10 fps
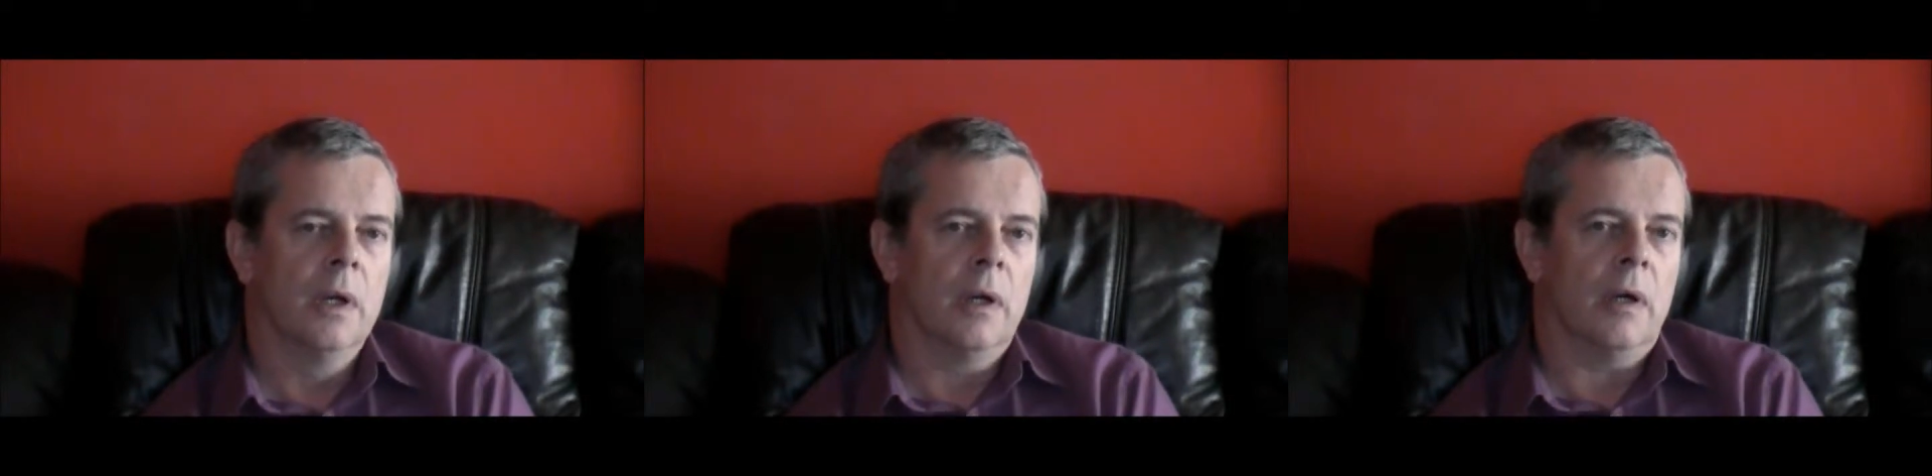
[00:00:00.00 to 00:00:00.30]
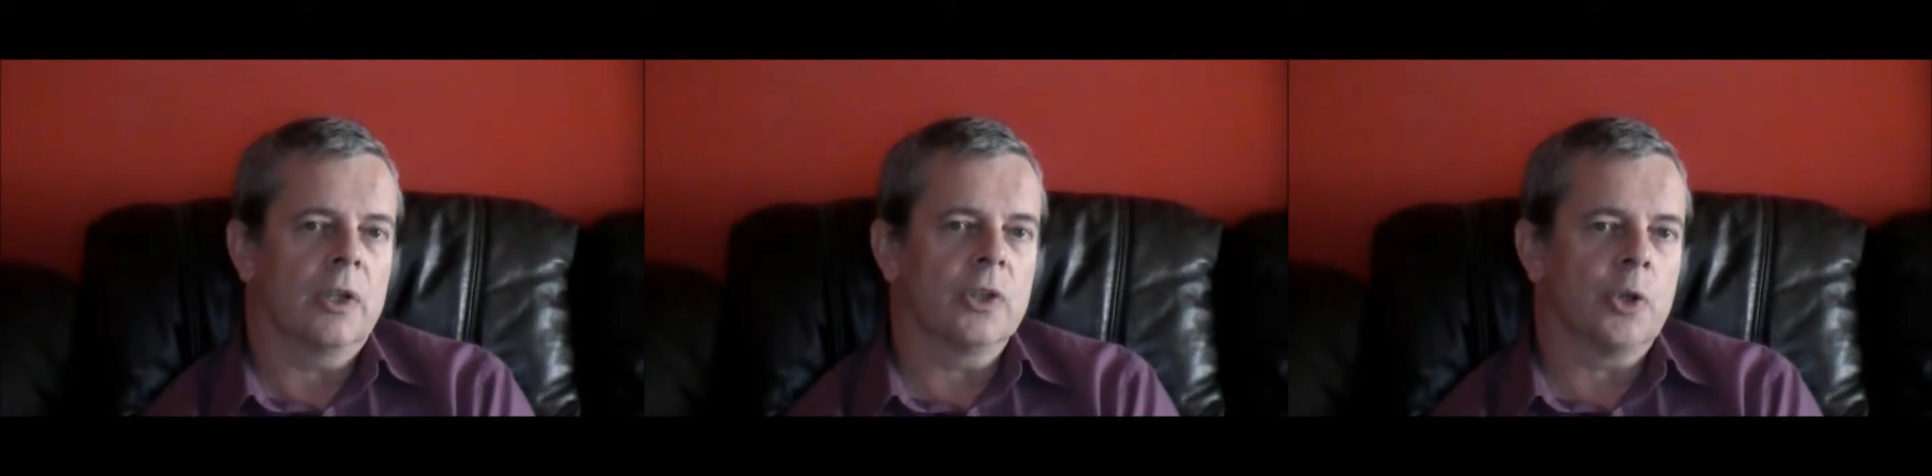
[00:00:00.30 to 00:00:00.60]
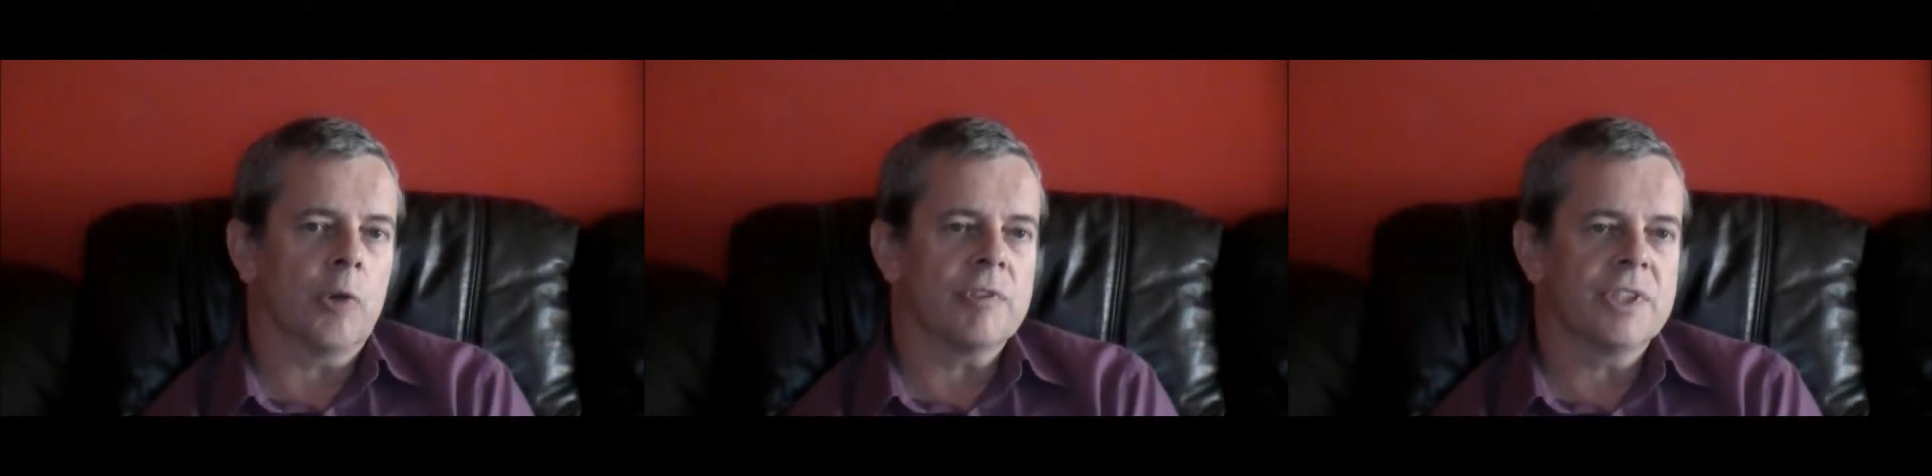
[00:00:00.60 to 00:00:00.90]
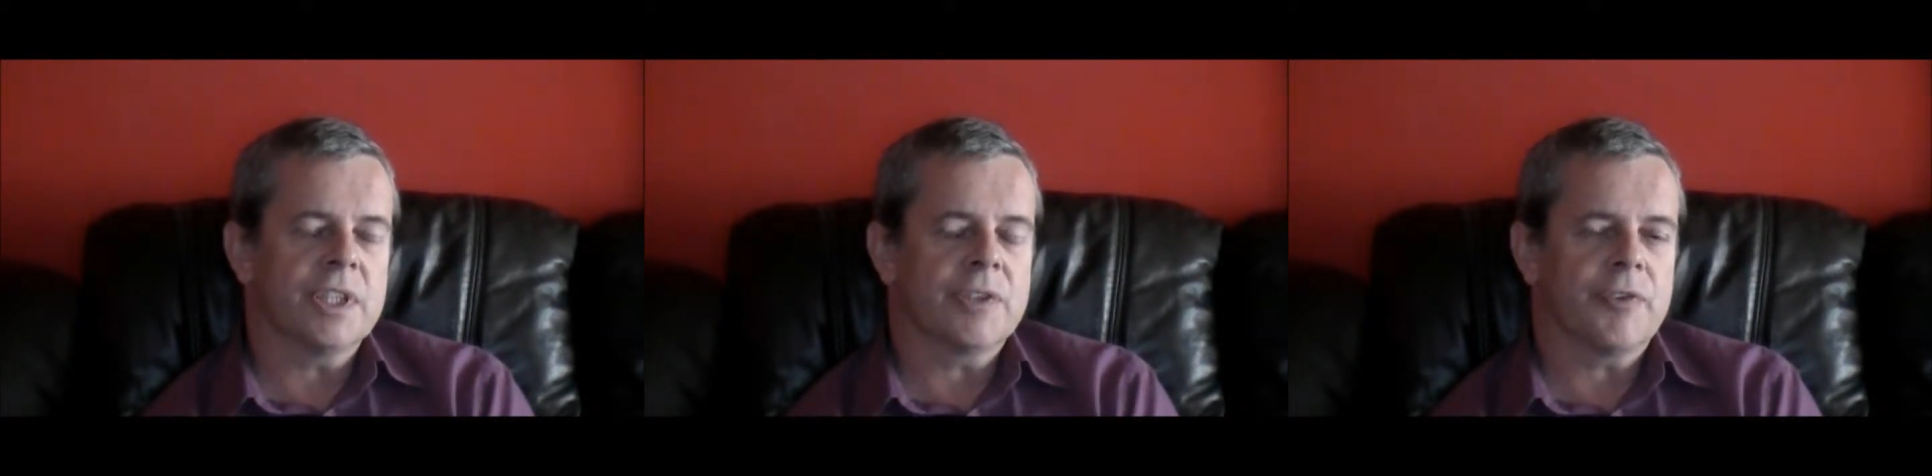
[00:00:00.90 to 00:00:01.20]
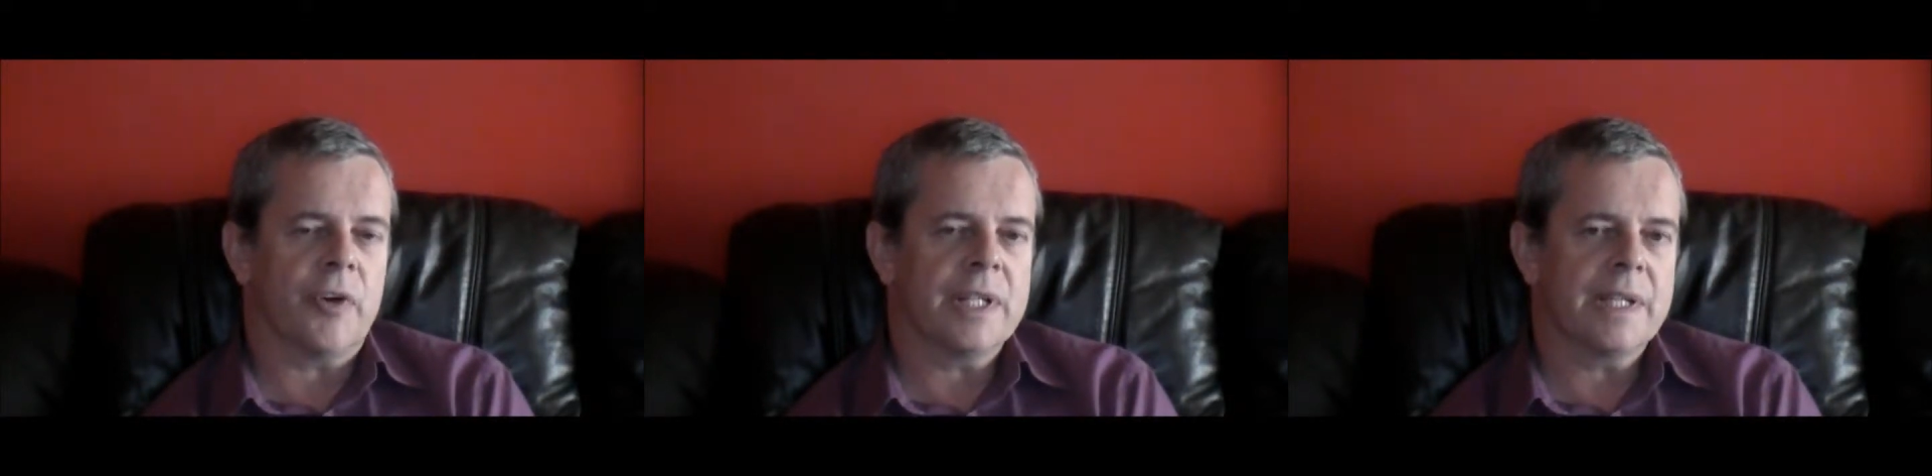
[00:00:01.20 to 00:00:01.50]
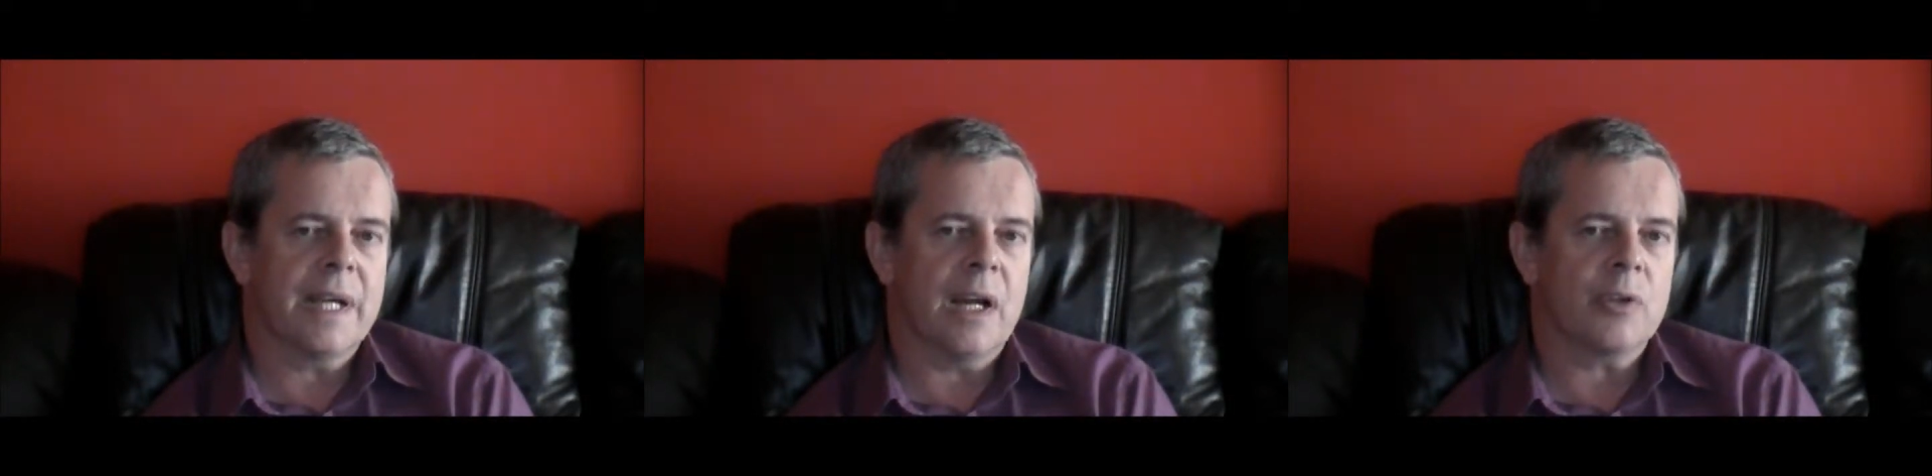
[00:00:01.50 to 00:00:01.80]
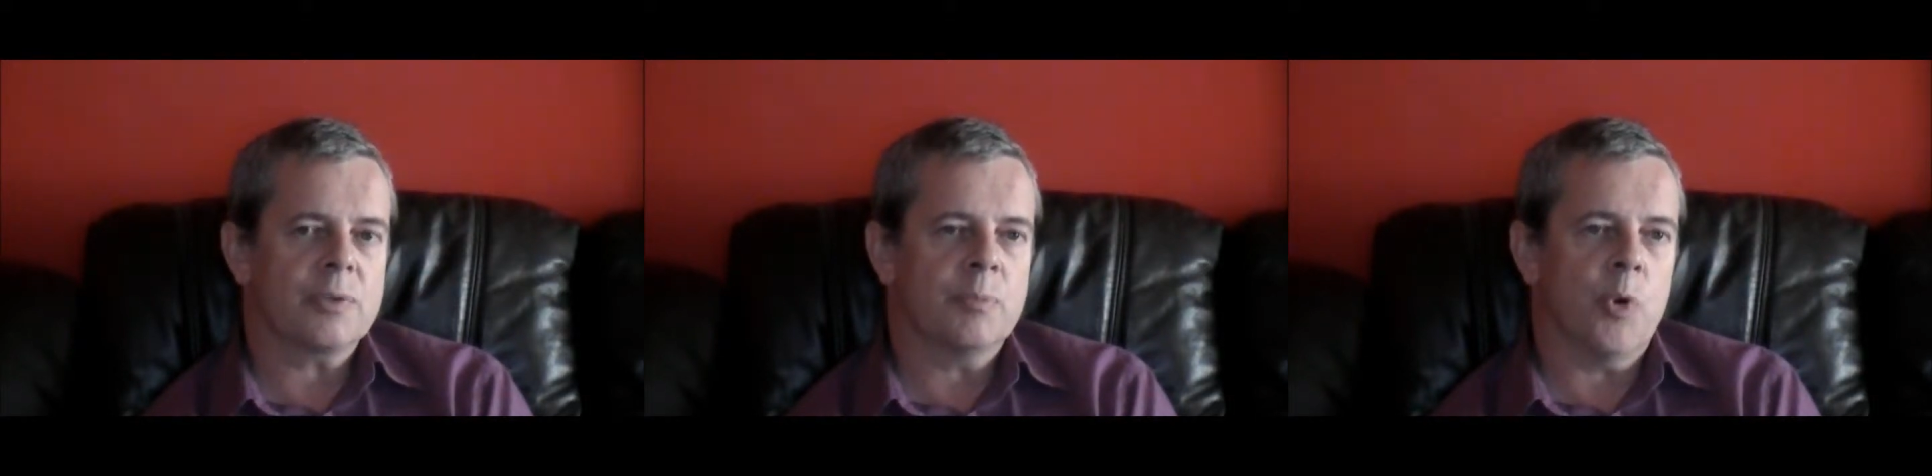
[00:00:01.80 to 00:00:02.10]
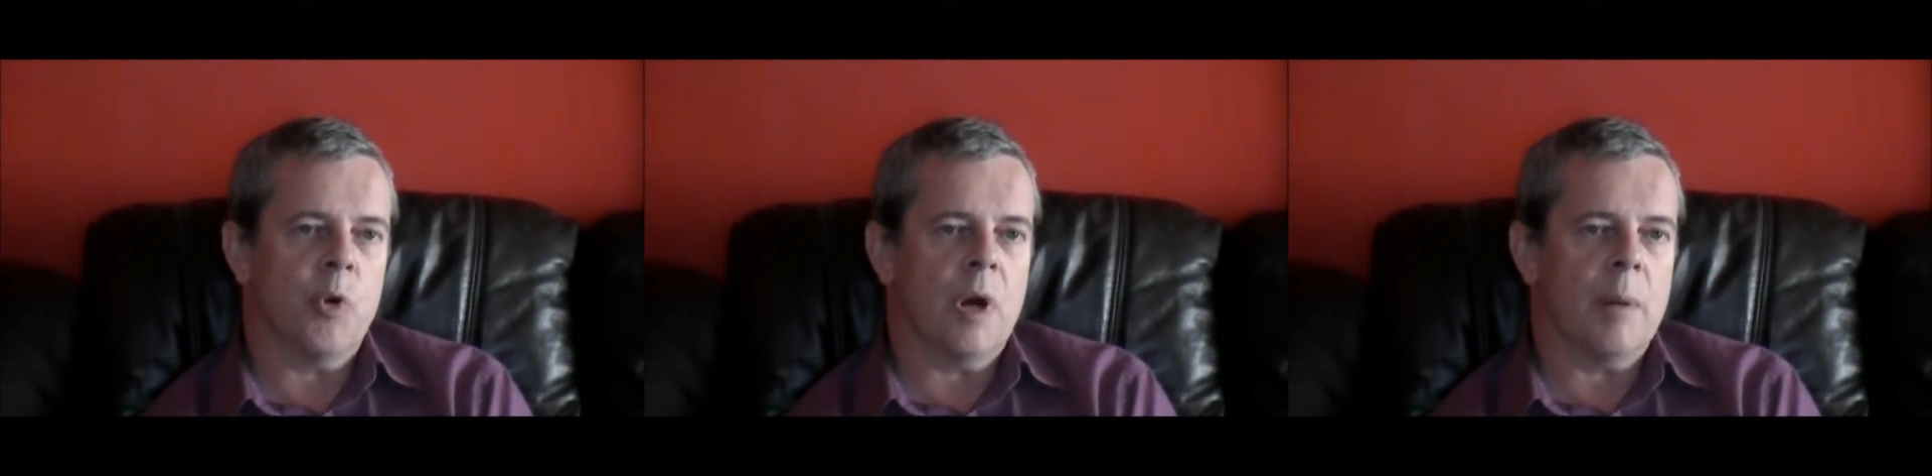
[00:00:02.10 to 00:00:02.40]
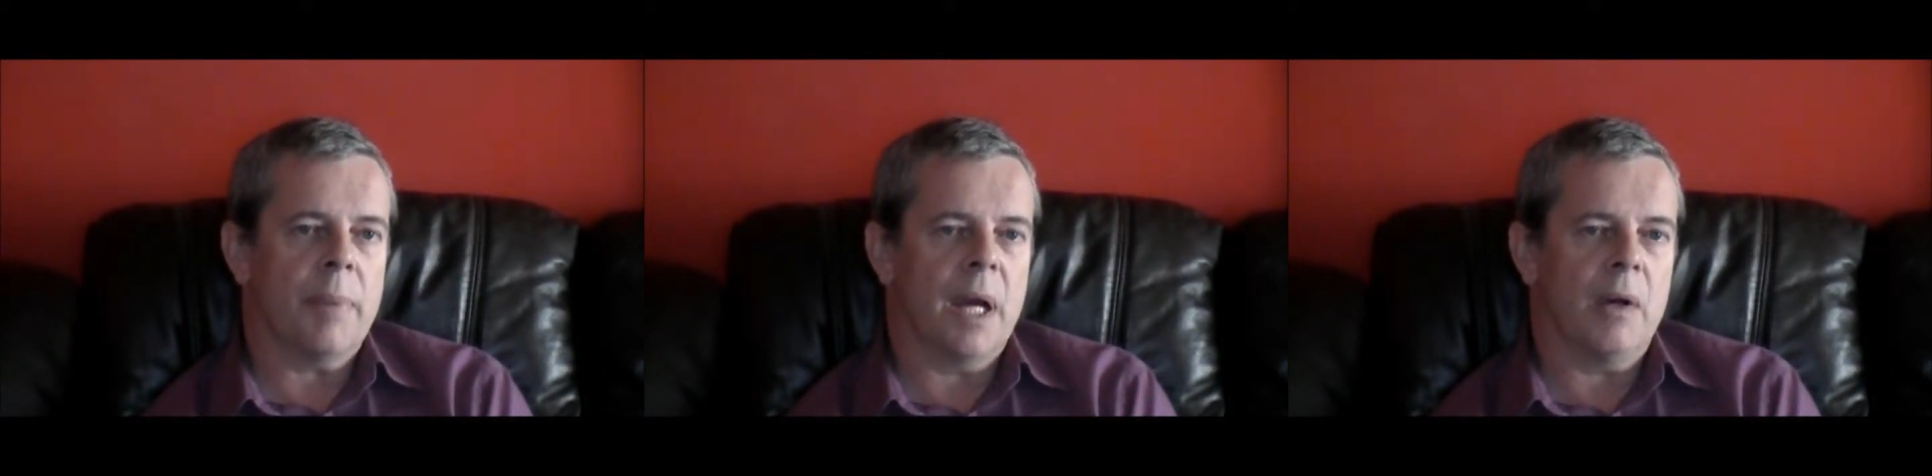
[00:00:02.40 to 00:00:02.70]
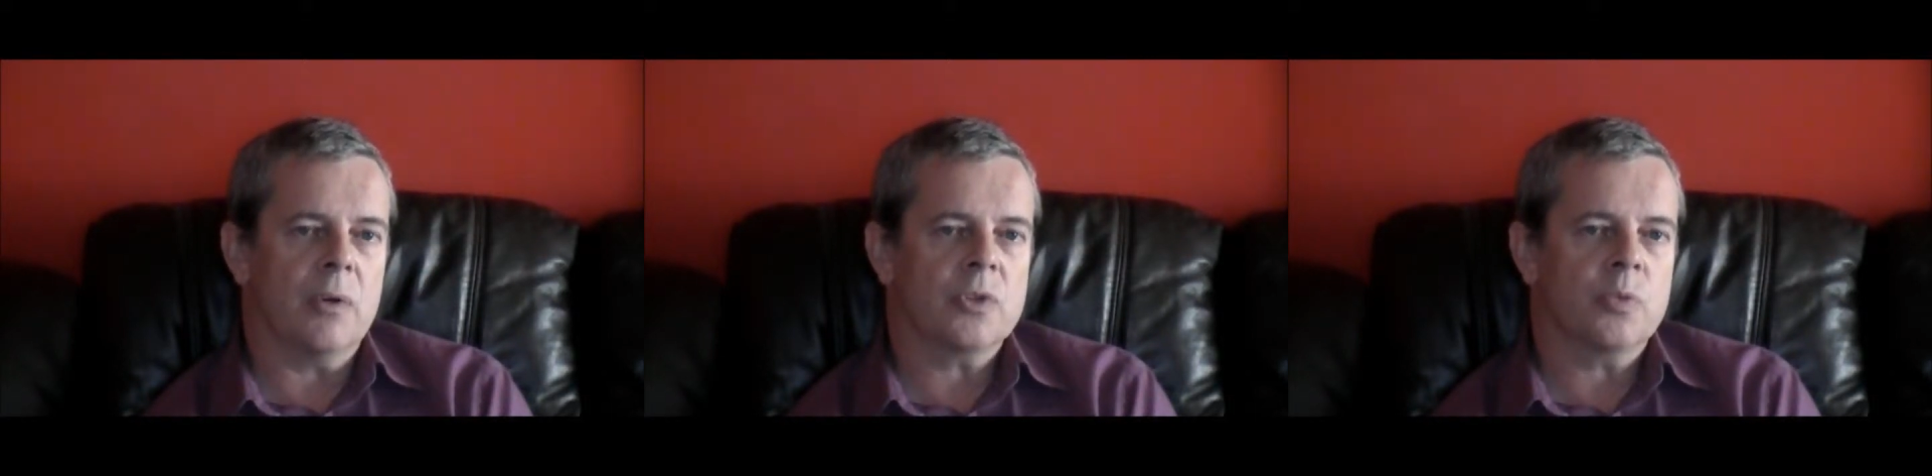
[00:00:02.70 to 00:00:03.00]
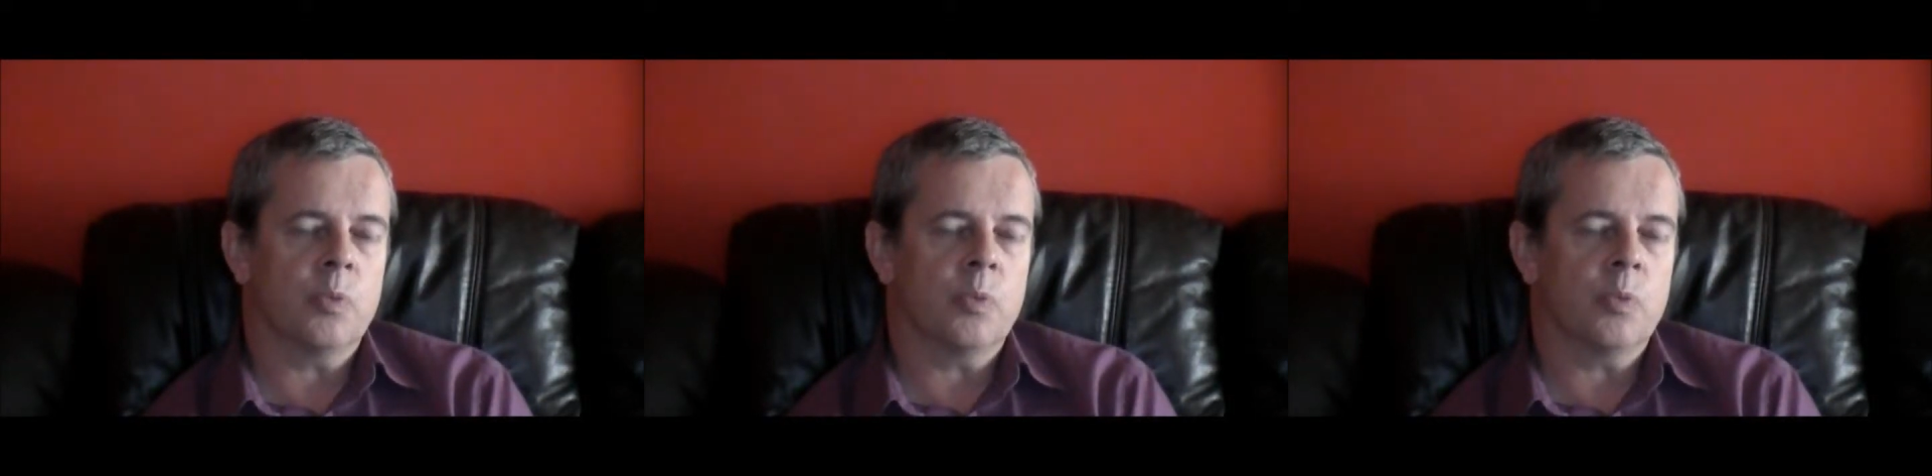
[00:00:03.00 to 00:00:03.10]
I could not resist finding out more about